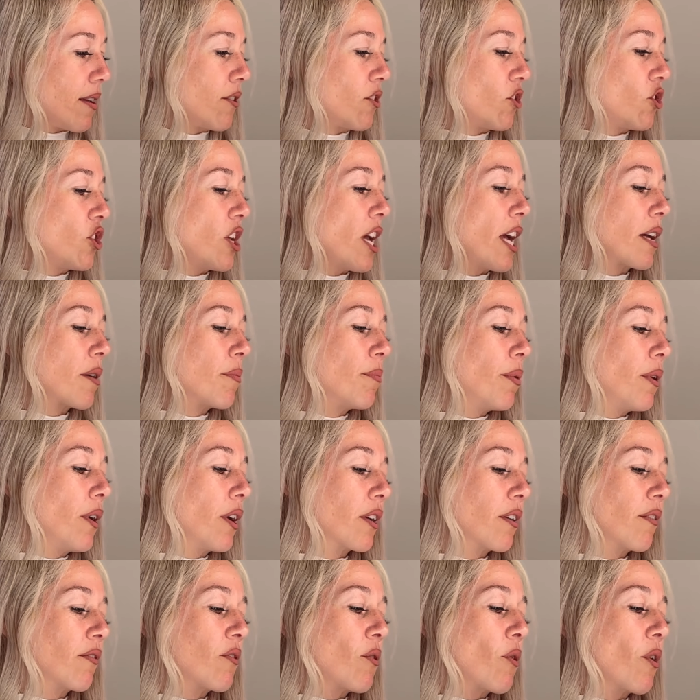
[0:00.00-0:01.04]
Checkbook,
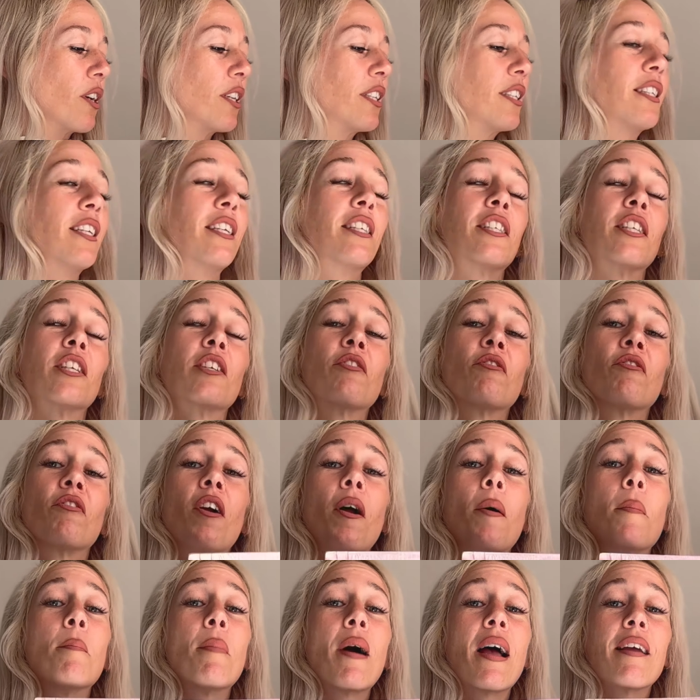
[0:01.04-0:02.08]
of course, this is
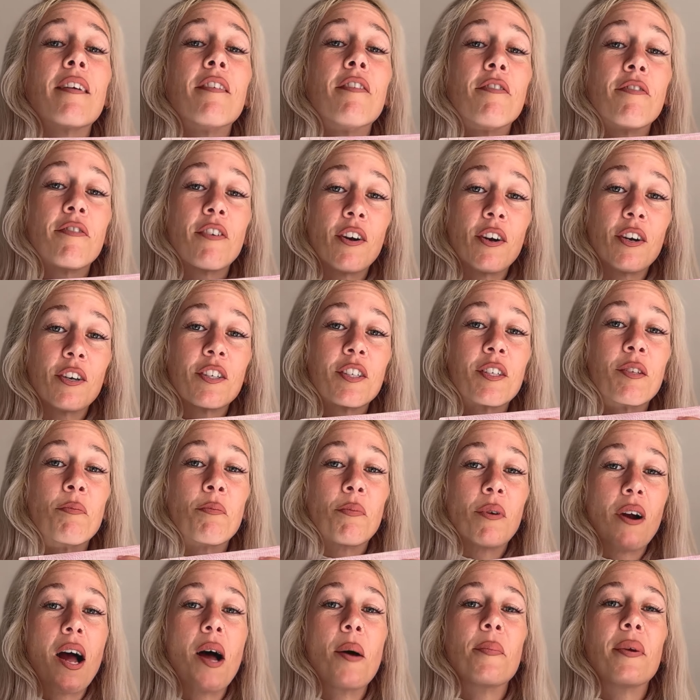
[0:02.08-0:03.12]
from my first
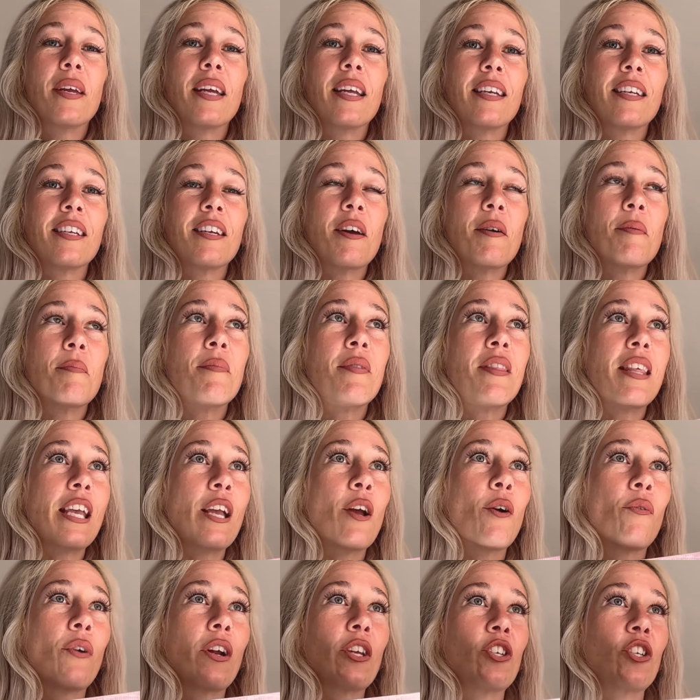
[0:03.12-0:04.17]
Brahmin, the
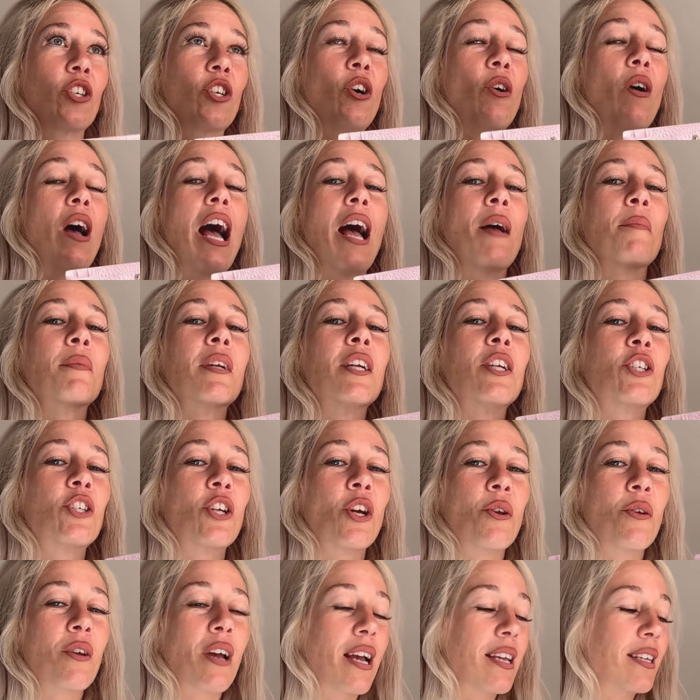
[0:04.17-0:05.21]
original. I'm gonna show
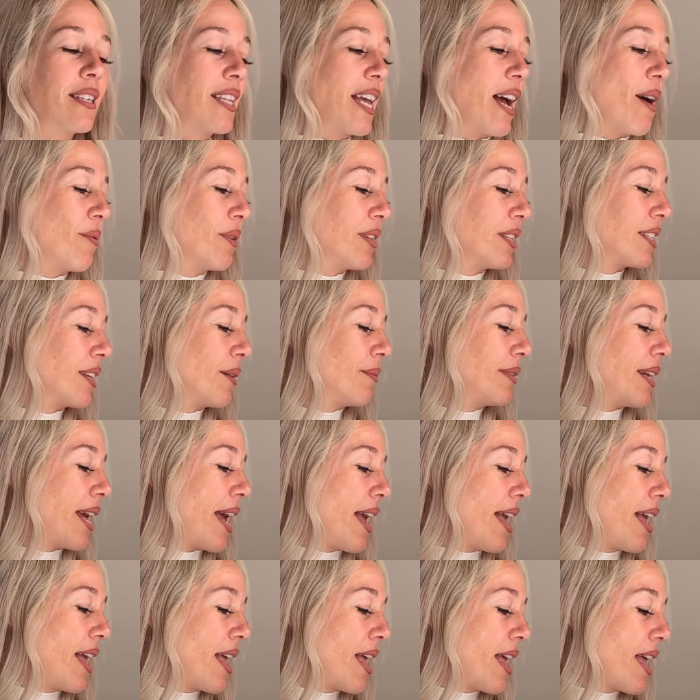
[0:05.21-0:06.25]
you guys that one someday.